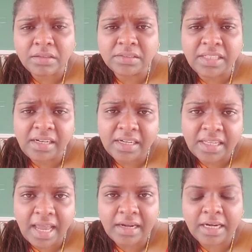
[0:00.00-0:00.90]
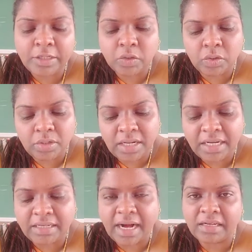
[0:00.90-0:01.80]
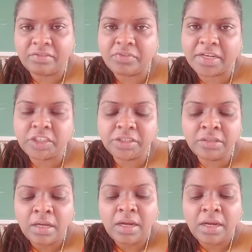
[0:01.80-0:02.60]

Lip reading: then it can lead to urinary tract infection.